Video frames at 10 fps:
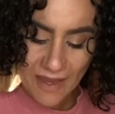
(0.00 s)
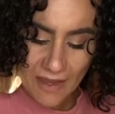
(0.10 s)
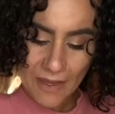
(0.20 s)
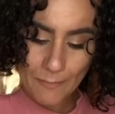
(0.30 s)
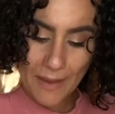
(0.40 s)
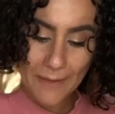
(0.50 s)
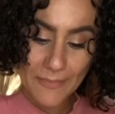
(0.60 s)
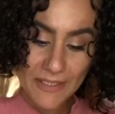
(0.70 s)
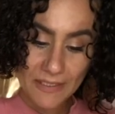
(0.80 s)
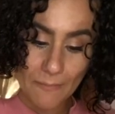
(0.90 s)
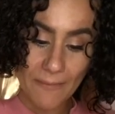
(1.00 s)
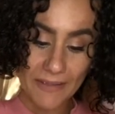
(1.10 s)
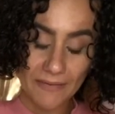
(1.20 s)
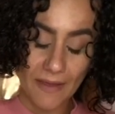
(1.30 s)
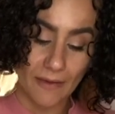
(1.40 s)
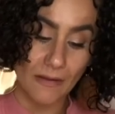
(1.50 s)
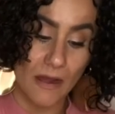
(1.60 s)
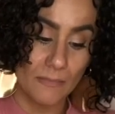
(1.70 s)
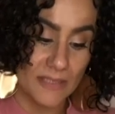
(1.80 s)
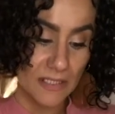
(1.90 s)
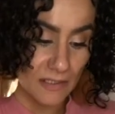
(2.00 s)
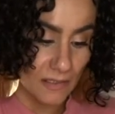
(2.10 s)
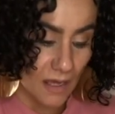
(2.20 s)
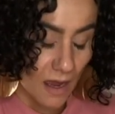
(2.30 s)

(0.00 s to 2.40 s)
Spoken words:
It might be somebody that comes in